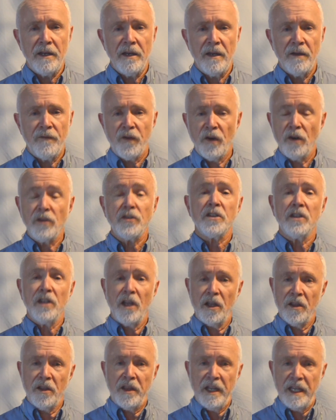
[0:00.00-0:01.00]
first
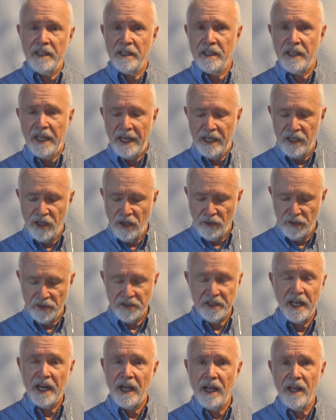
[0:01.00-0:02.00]
thing that I
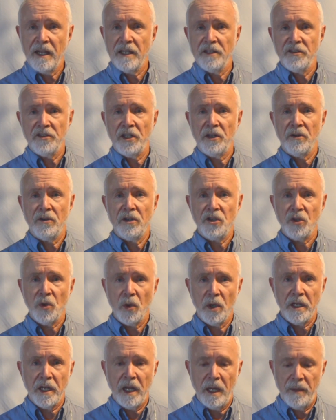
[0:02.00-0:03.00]
noticed that I consider a
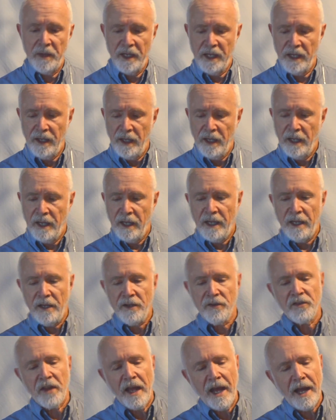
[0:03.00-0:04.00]
shortcoming
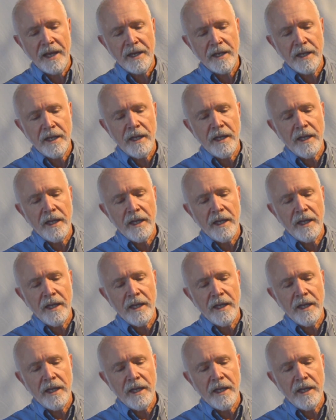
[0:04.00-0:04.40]
is that